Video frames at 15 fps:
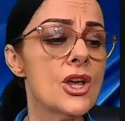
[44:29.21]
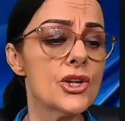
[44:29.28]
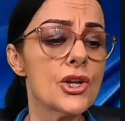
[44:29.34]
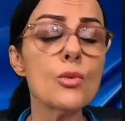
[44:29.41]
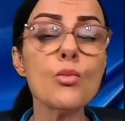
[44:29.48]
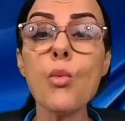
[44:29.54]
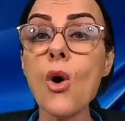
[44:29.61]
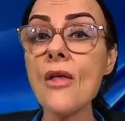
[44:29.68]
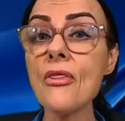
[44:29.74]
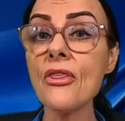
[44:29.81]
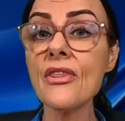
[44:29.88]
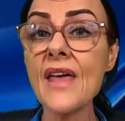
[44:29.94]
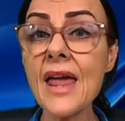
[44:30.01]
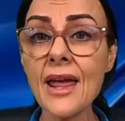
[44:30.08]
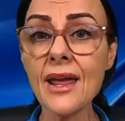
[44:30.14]
you know,
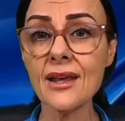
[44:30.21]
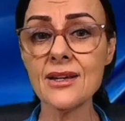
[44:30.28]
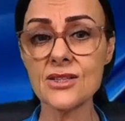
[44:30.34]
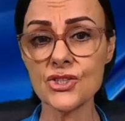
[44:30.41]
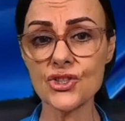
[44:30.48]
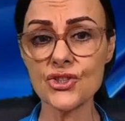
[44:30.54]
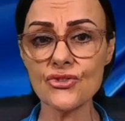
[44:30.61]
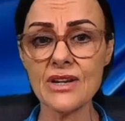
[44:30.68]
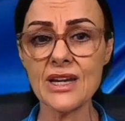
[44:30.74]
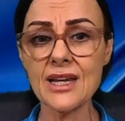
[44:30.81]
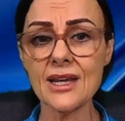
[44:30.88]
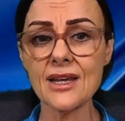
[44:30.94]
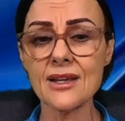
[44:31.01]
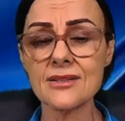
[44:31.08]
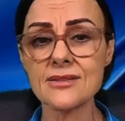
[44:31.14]
what their history
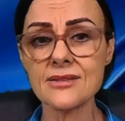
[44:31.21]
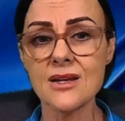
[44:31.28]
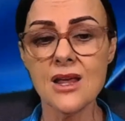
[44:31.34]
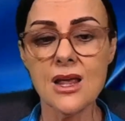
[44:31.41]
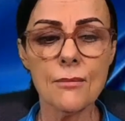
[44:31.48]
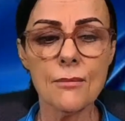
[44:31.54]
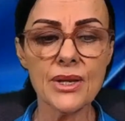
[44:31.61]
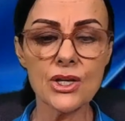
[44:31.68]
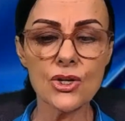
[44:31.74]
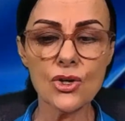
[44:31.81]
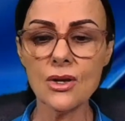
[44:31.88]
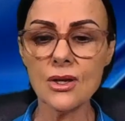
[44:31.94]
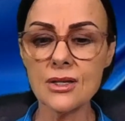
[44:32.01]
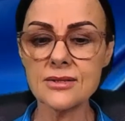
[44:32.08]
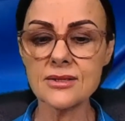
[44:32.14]
is,
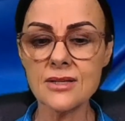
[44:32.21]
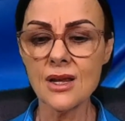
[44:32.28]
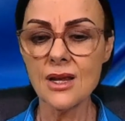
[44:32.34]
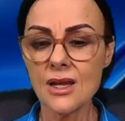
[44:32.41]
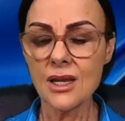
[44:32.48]
because